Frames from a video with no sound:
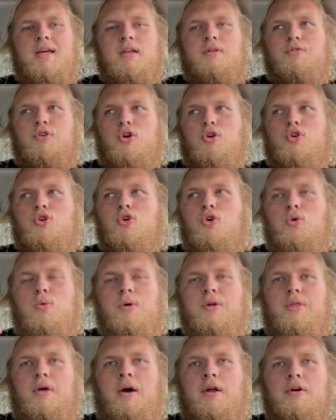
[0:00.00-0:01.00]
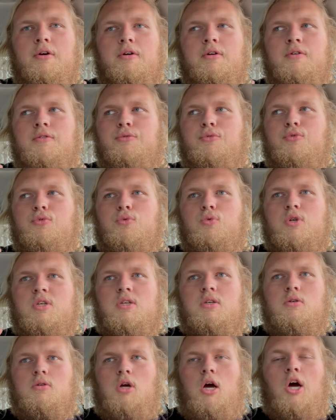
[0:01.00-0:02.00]
If you're cool with 100
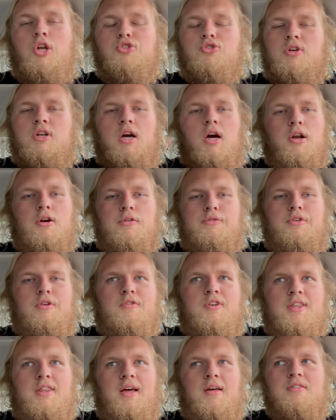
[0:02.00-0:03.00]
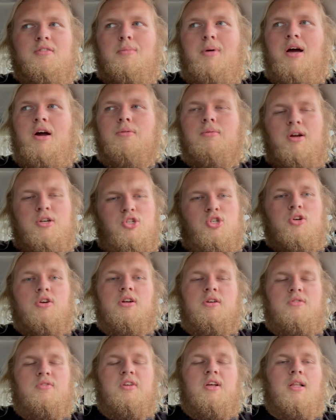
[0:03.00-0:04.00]
to 150,000 mile range, you're
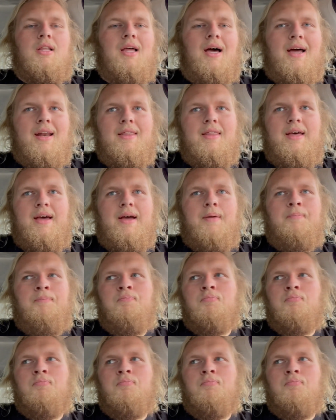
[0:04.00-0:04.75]
going to see a lot of that